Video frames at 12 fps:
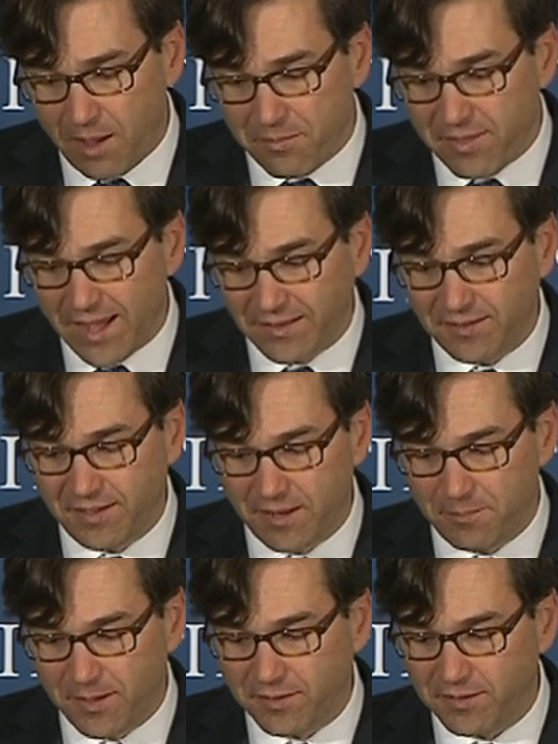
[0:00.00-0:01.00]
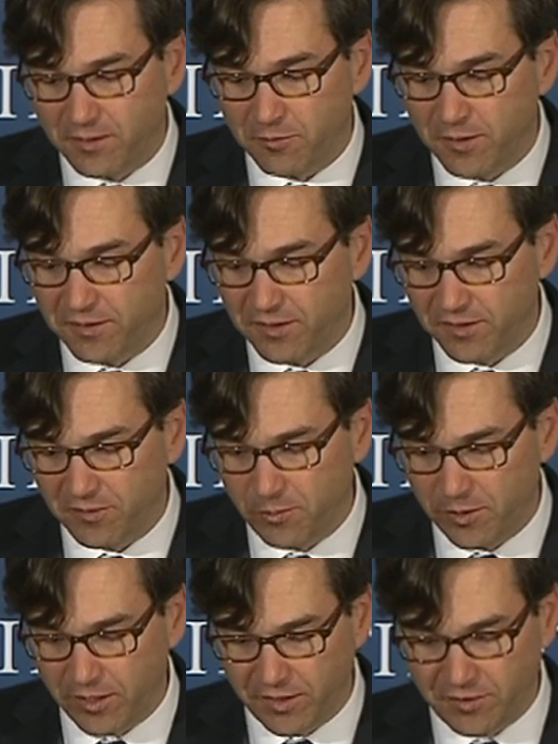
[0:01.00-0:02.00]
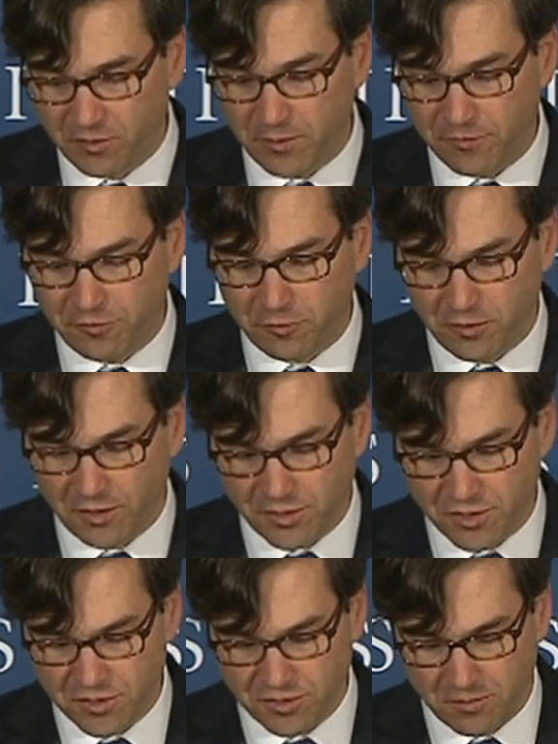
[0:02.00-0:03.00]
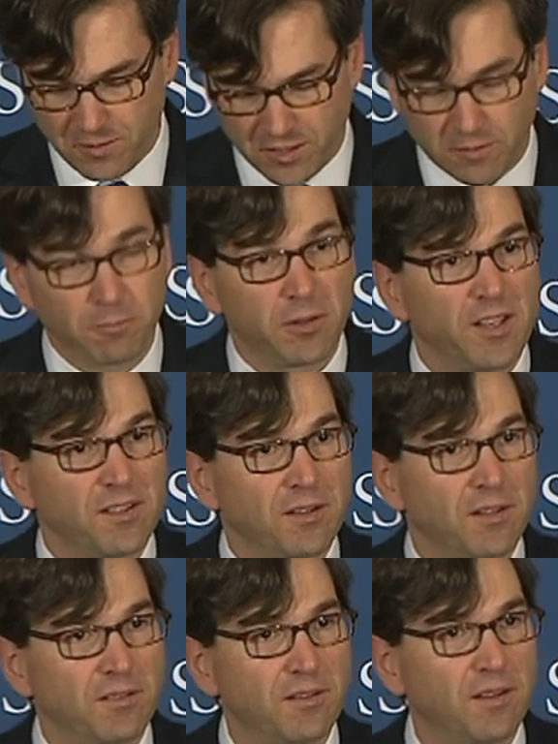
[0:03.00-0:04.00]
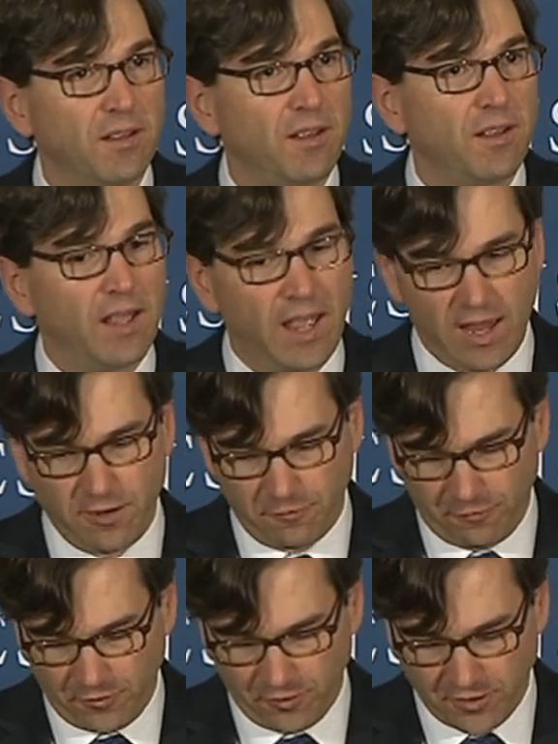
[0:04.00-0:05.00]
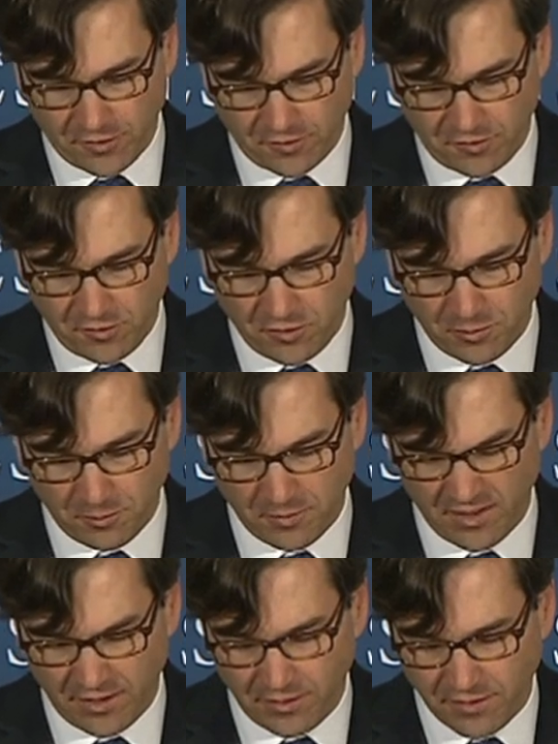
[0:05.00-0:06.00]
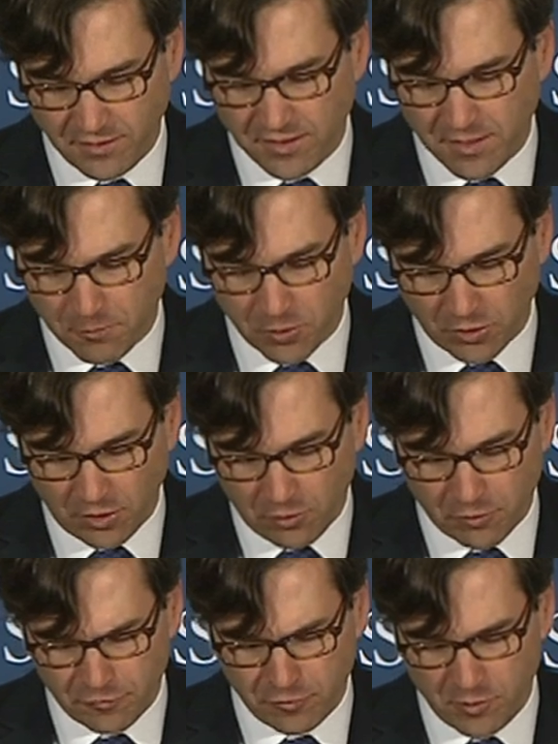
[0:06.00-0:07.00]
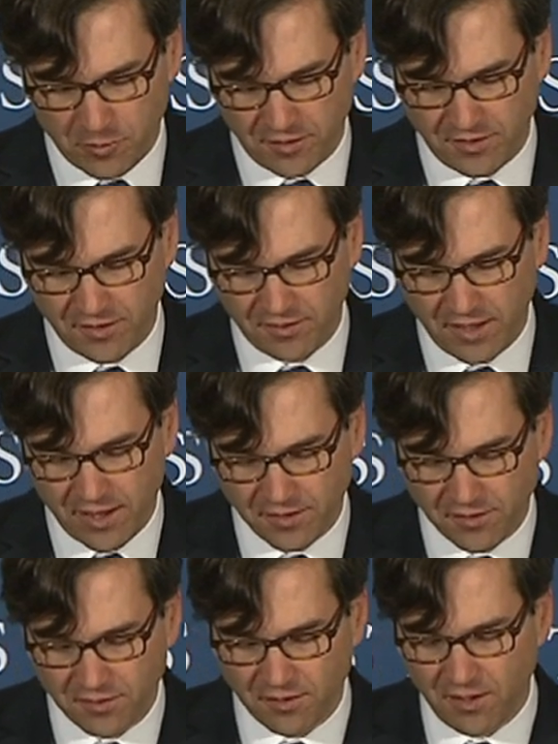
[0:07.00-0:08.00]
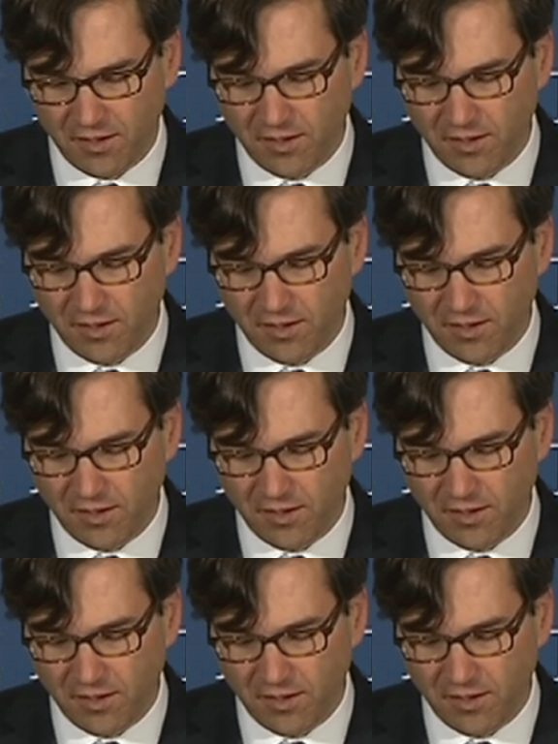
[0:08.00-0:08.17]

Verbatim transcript: That said, based on recent experience, it would be foolish to be complacent and fully assume that in the deeper, lower frequency sense,